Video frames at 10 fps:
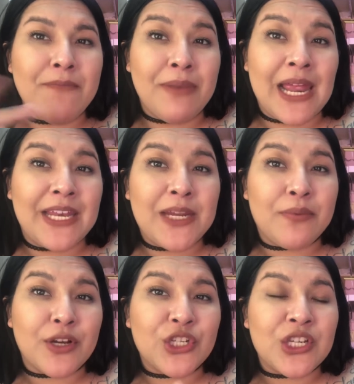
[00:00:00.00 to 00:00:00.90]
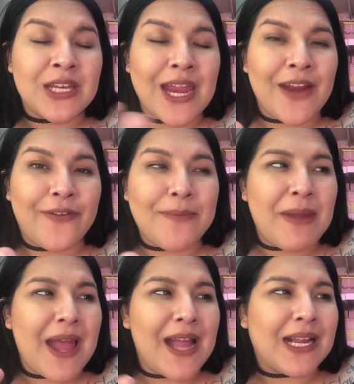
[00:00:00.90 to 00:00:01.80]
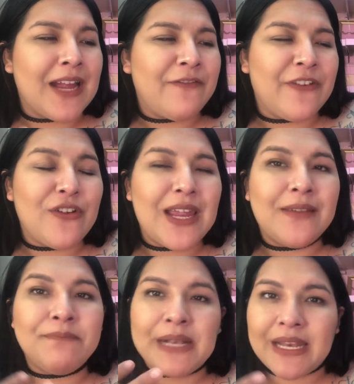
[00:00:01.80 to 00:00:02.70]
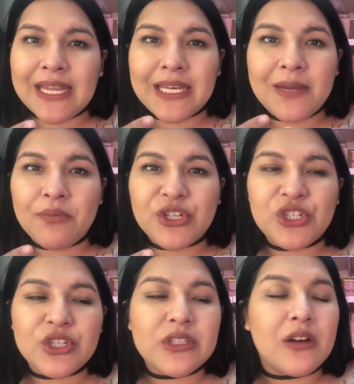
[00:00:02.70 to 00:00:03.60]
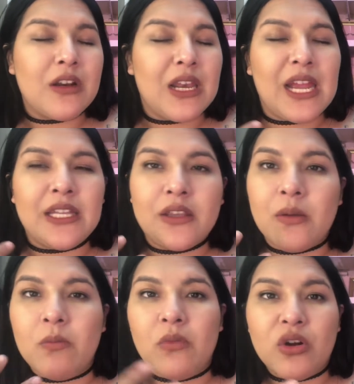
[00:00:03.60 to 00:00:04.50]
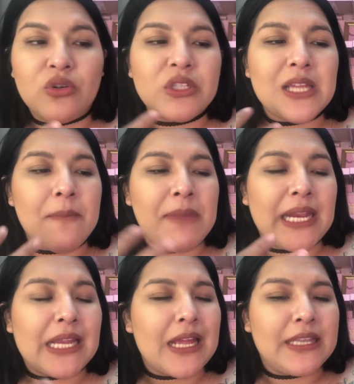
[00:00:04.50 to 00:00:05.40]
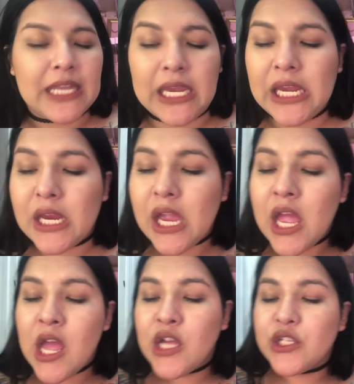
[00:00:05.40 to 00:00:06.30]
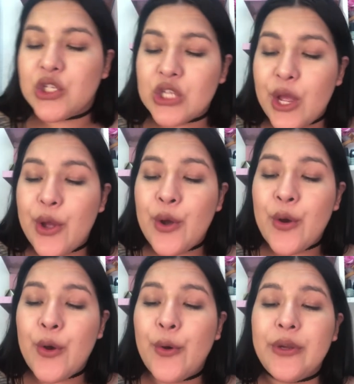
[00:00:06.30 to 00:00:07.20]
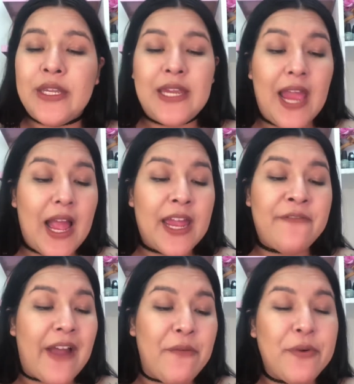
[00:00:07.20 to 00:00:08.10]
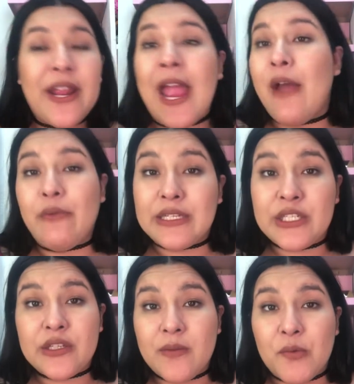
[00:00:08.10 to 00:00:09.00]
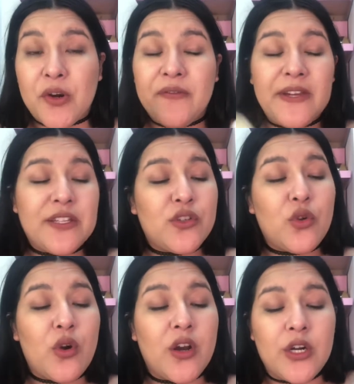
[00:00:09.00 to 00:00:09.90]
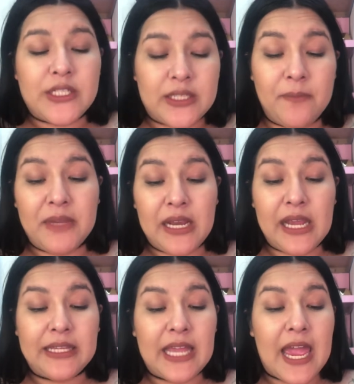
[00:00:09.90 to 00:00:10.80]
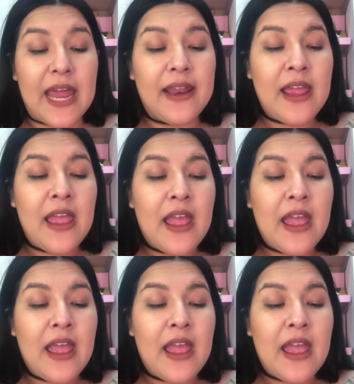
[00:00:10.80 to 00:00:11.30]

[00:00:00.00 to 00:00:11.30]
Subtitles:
blending brush in every pack. I feel like blending brushes are like the most big thing. So yeah, if I wouldn't have went to the Morphe store or something like that,